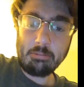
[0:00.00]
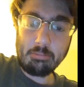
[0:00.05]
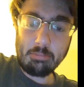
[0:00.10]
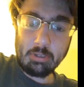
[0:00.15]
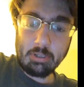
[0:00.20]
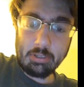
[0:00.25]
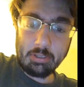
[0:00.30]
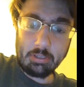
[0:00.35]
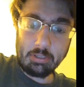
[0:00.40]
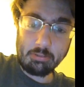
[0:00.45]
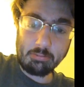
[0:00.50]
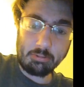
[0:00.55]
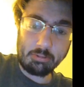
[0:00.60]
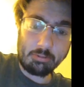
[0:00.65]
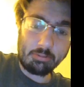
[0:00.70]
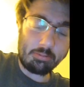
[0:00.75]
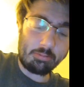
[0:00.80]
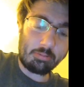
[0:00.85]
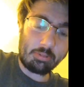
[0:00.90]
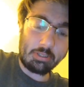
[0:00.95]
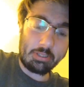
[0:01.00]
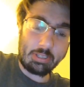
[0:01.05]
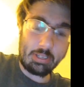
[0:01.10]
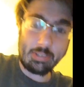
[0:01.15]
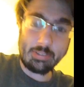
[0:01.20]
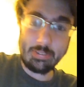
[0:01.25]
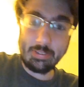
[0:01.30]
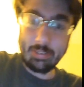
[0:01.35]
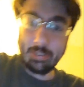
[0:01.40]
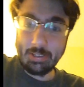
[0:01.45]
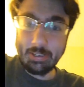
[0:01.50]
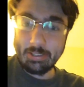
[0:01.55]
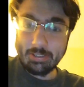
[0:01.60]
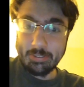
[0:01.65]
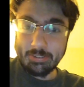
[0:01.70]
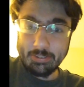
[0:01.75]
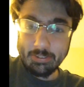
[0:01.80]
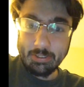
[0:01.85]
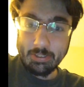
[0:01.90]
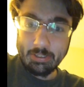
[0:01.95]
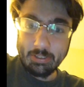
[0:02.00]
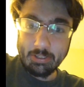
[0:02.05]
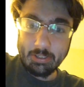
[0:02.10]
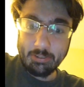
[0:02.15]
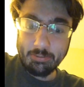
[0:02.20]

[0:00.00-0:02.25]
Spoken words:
Well, one last thing, actually,